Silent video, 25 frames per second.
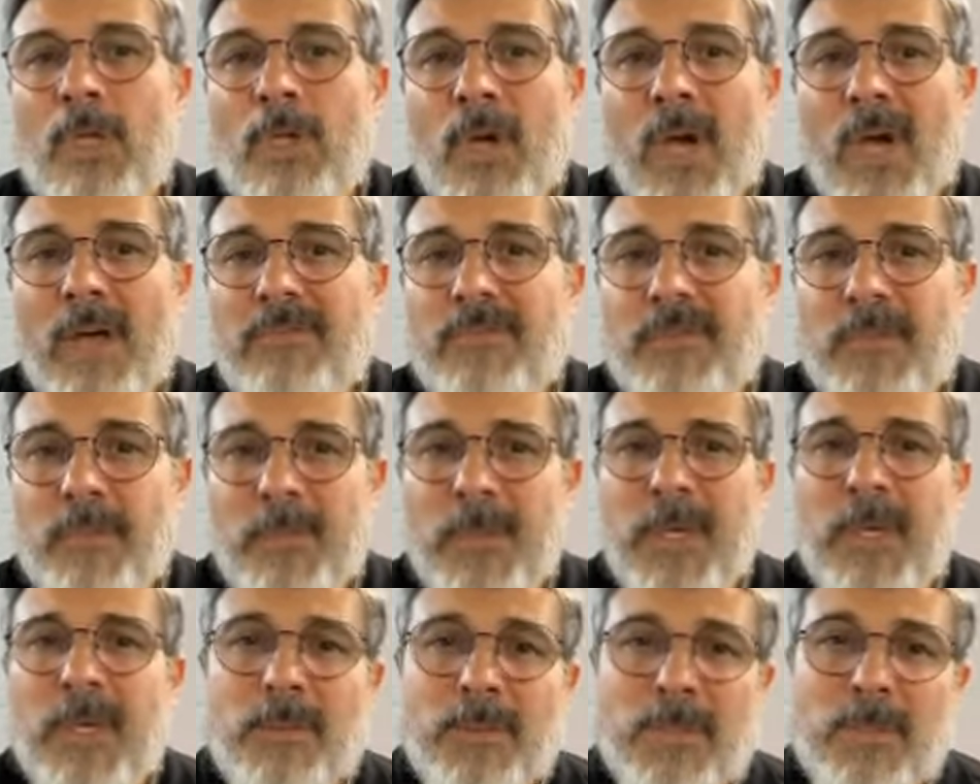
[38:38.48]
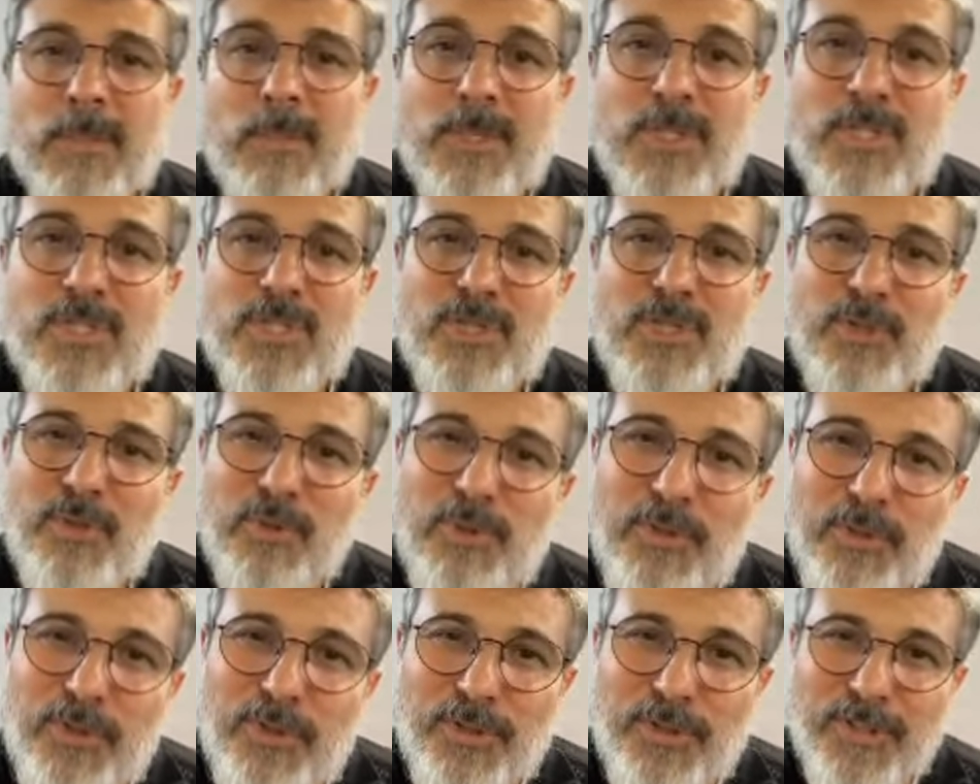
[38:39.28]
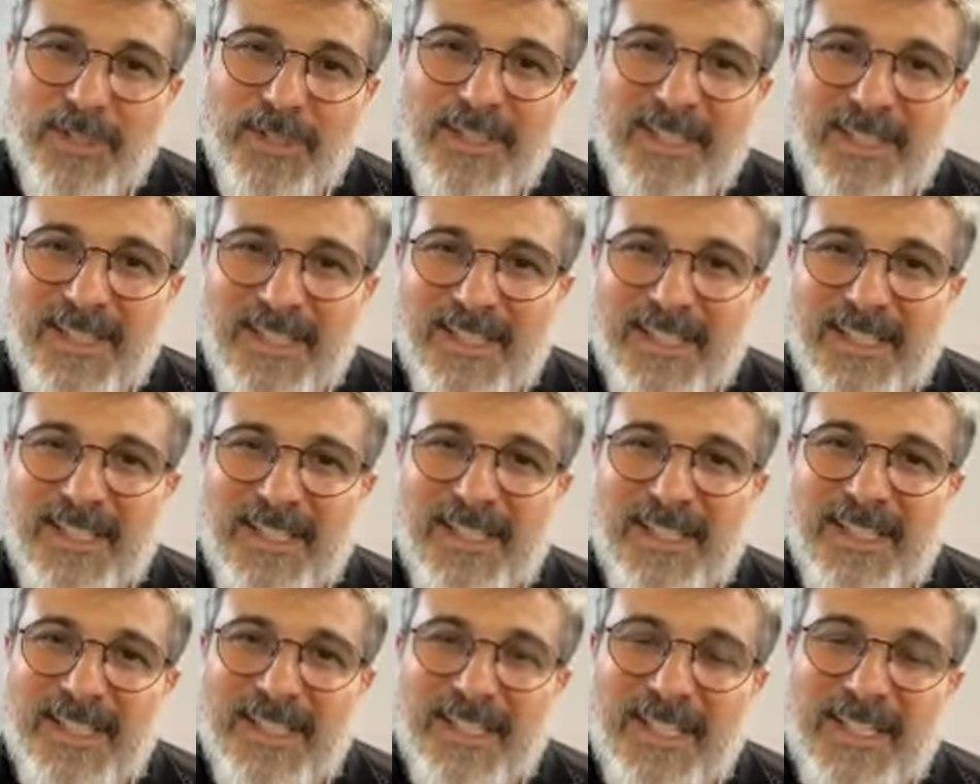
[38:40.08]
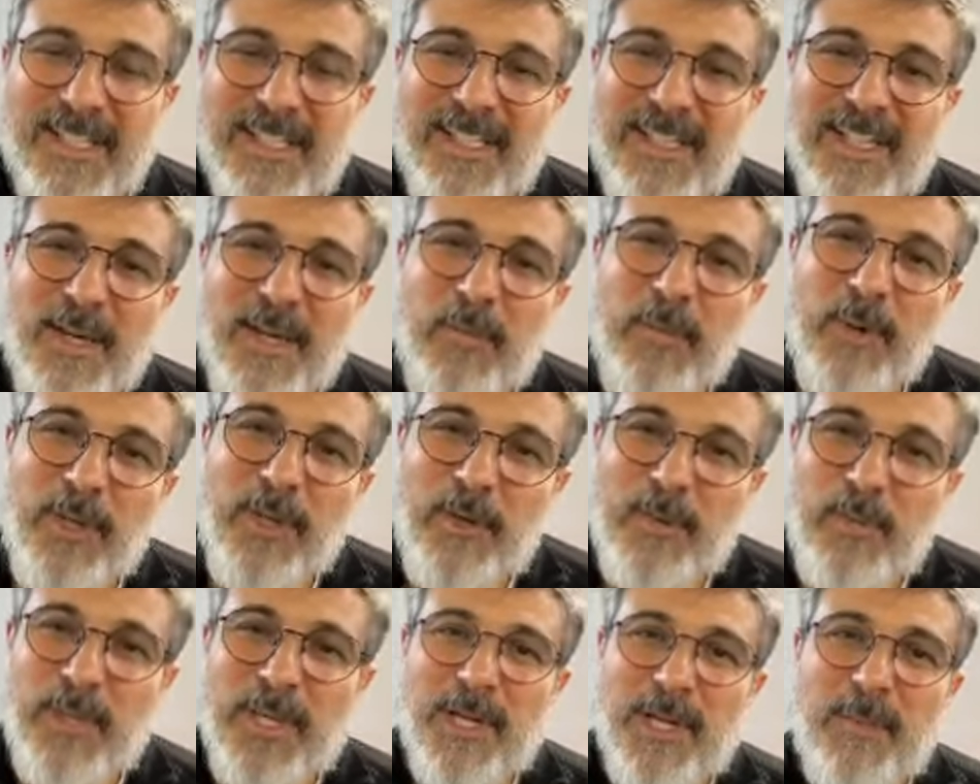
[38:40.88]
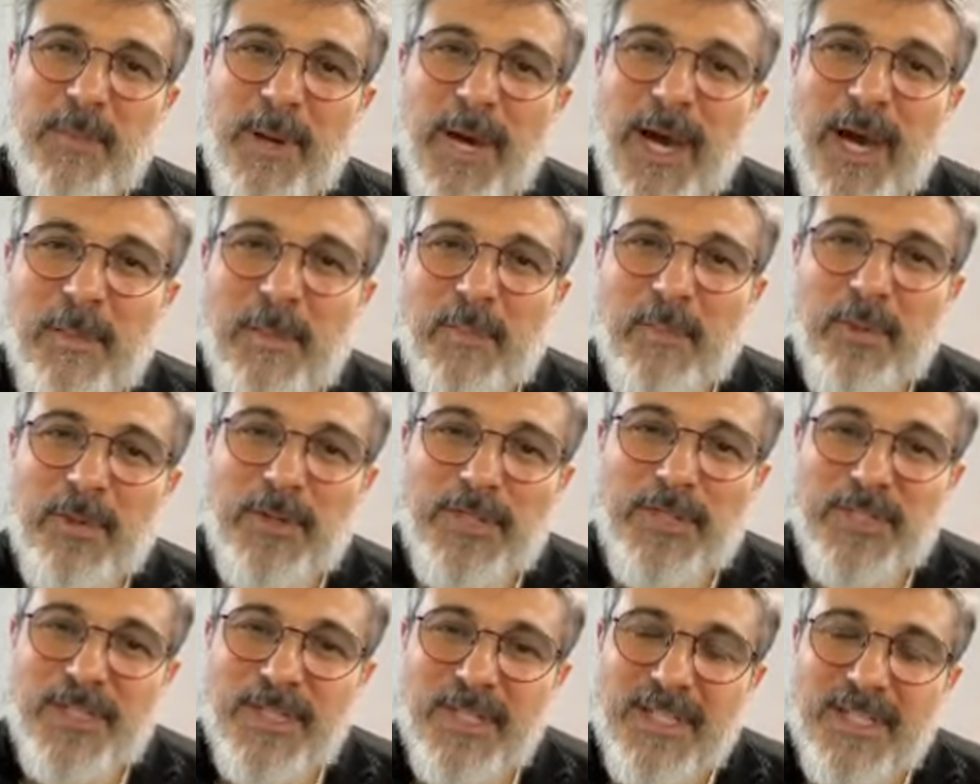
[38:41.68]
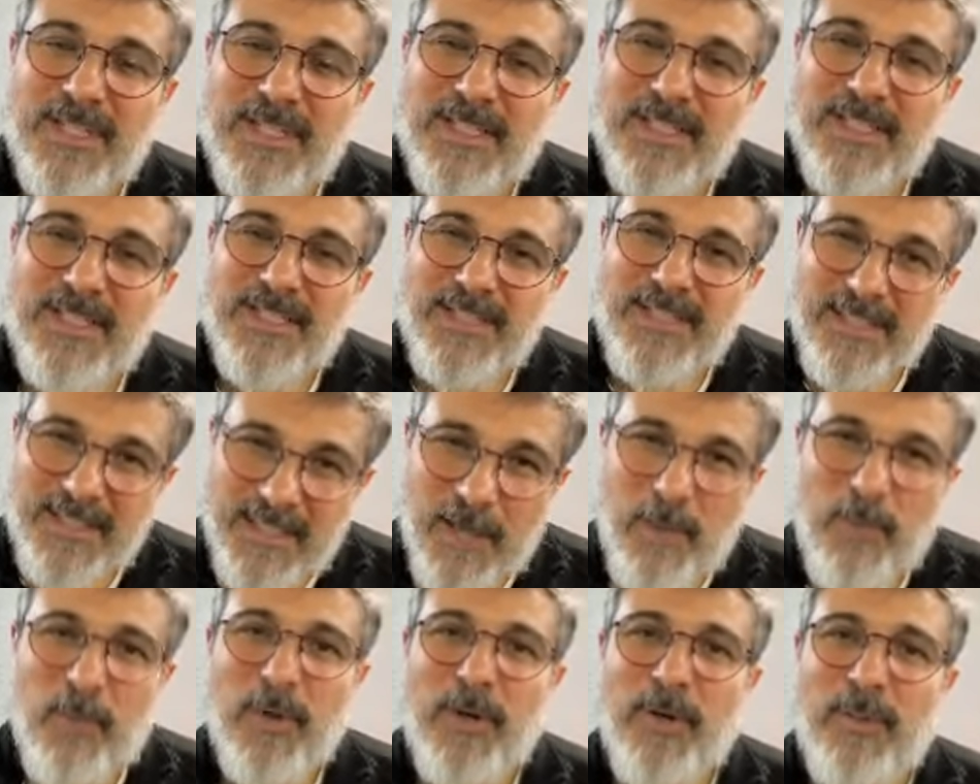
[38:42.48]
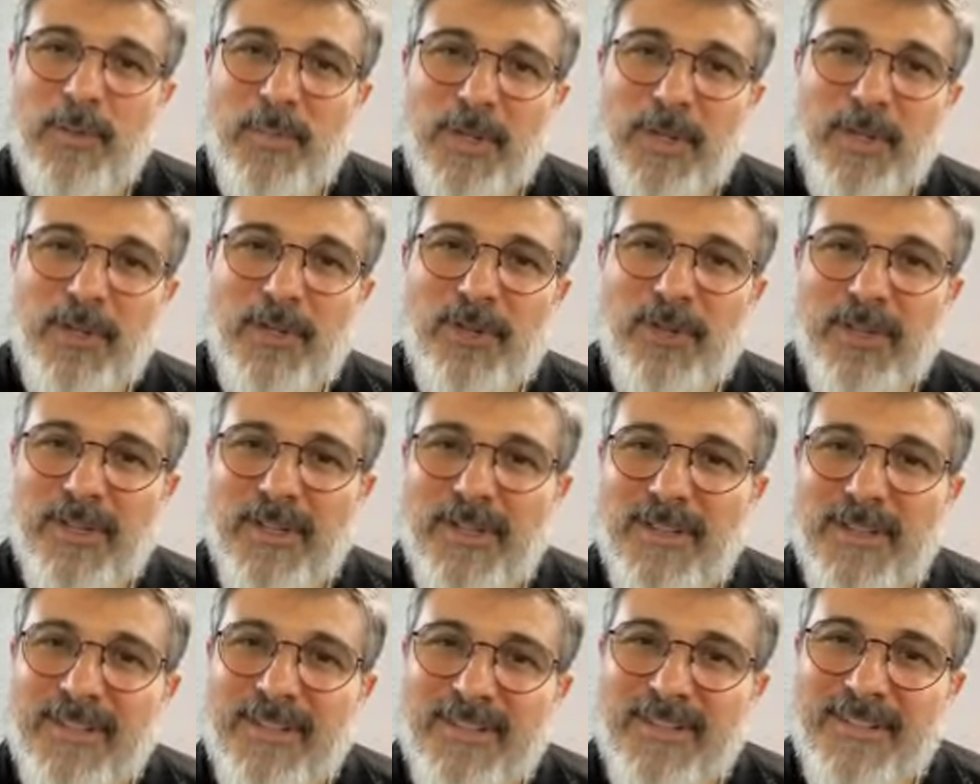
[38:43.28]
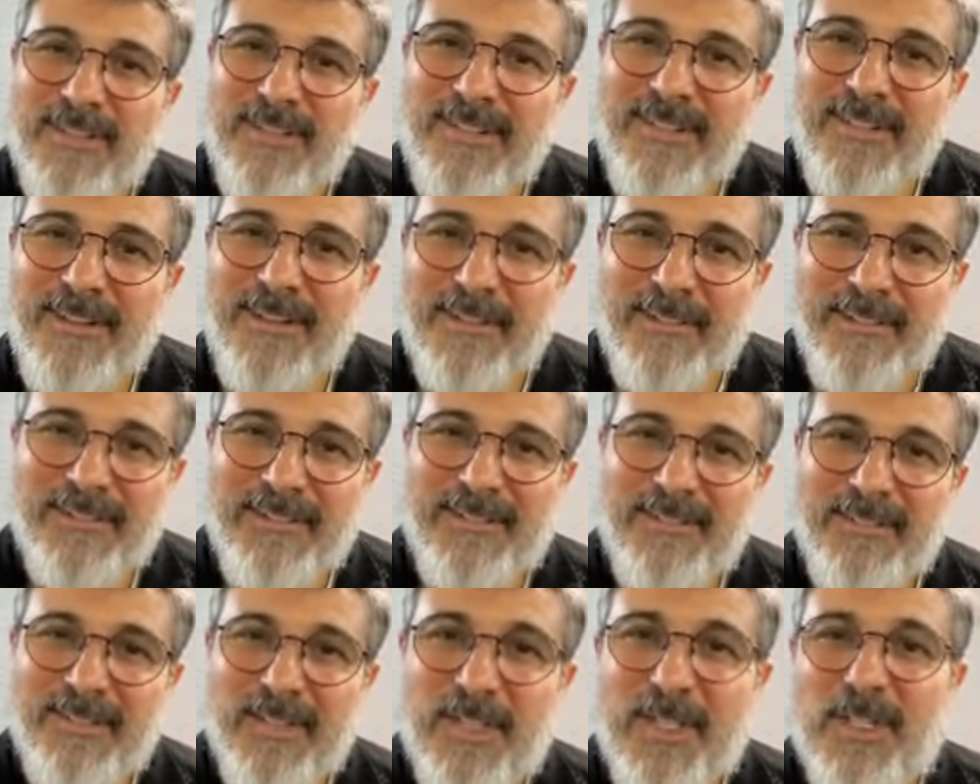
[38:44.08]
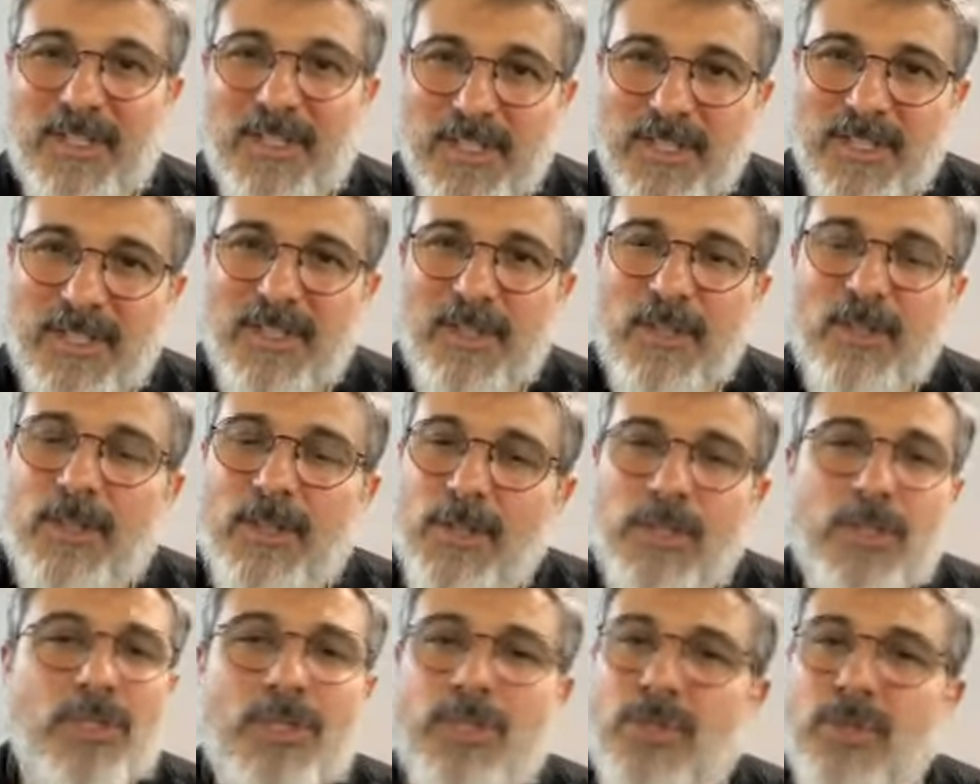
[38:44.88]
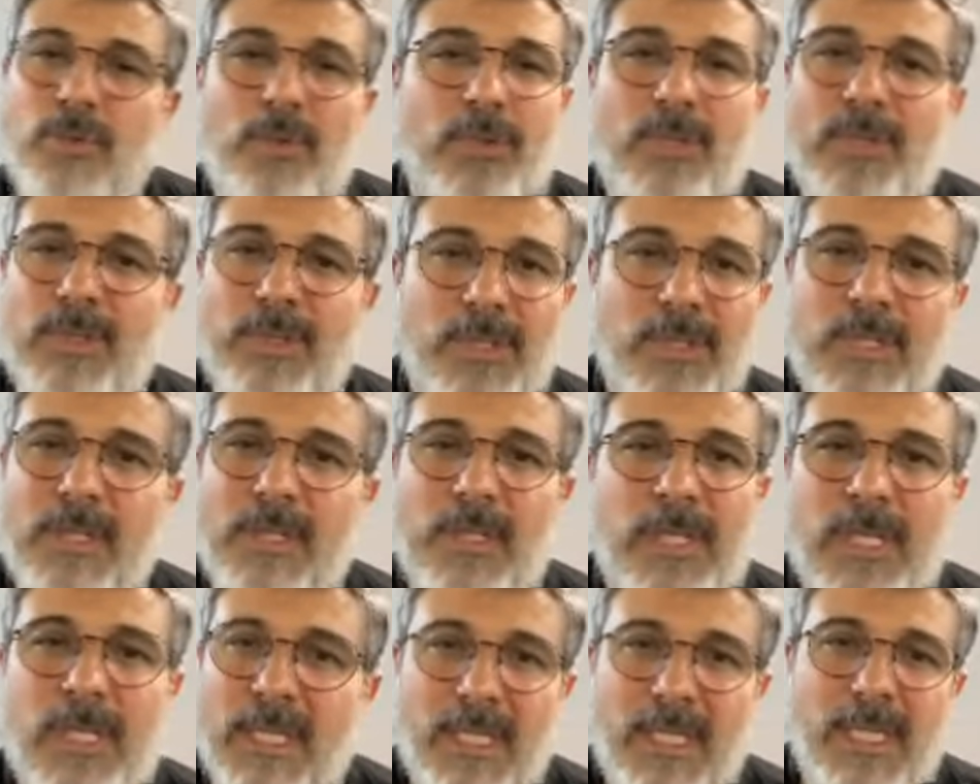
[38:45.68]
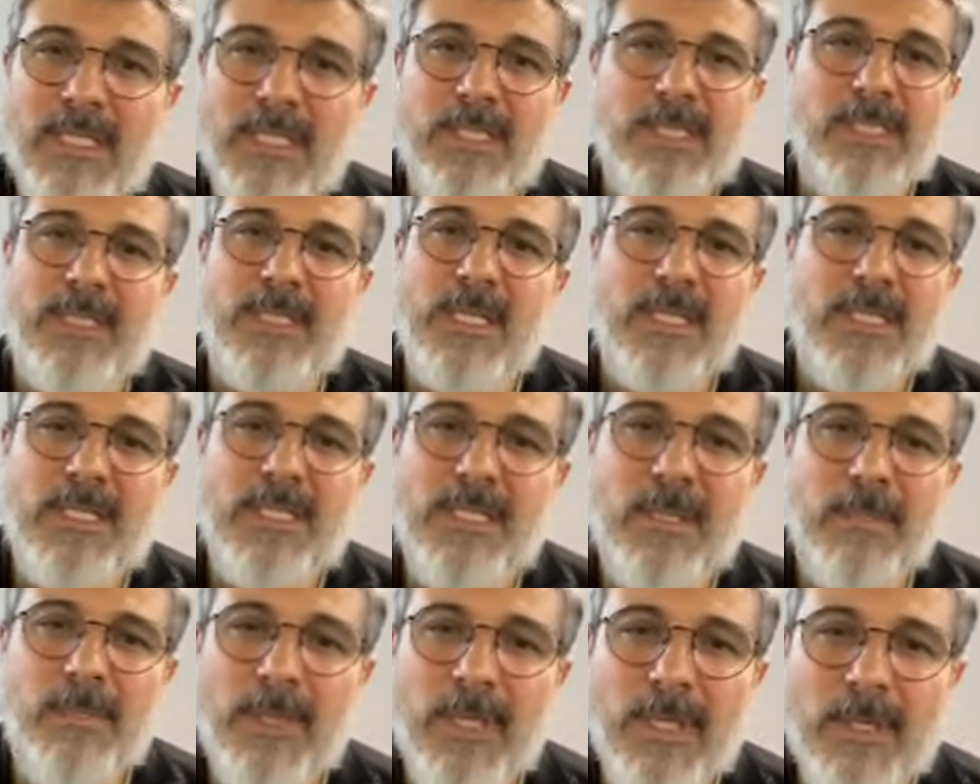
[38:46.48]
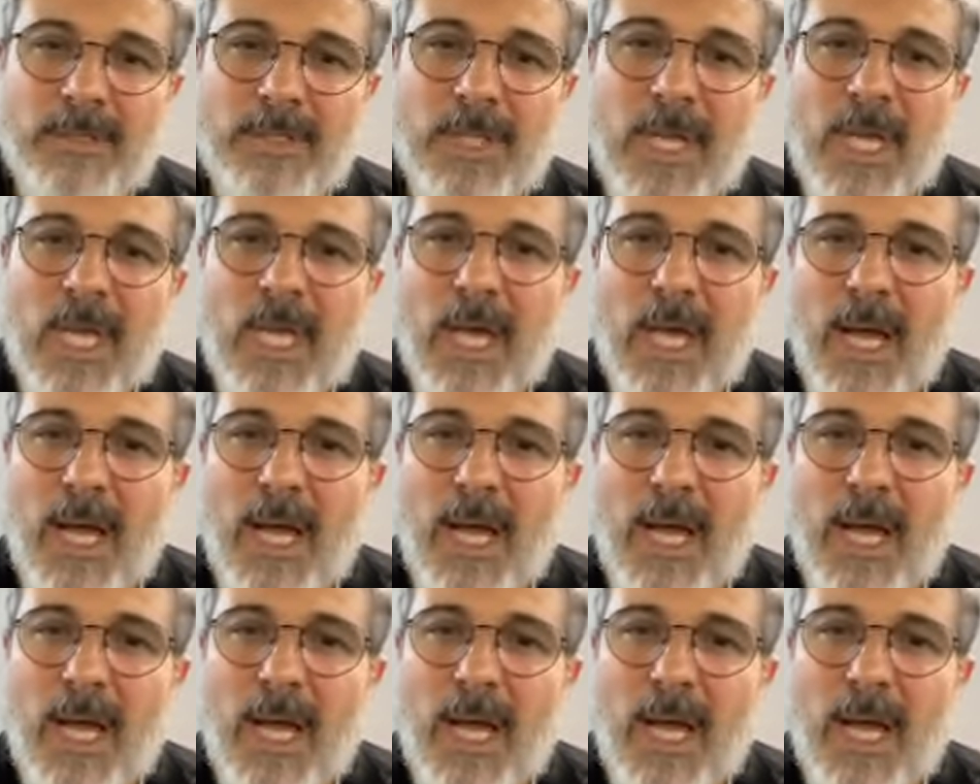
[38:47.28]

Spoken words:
You have to be able to be so good that when you meet a bad person, they want to be good because you're just so good. They're like, that's something else.